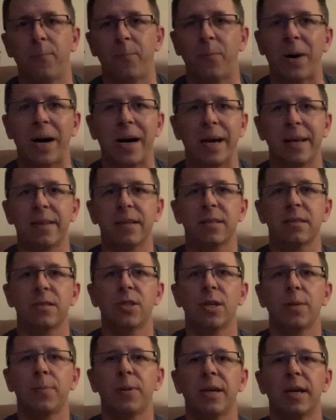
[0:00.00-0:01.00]
buy this
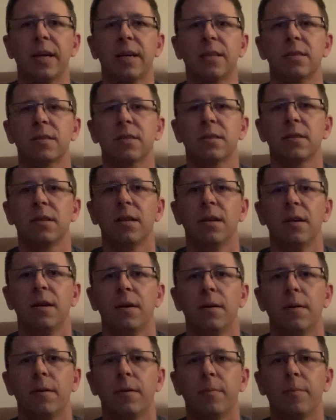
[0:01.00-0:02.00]
GPS,
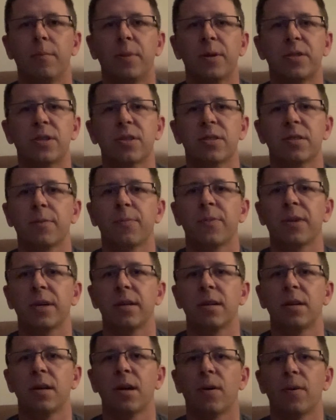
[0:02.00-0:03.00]
but just something
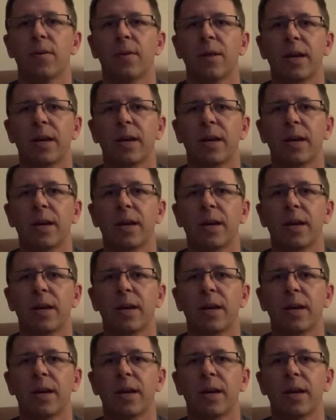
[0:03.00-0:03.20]
to know.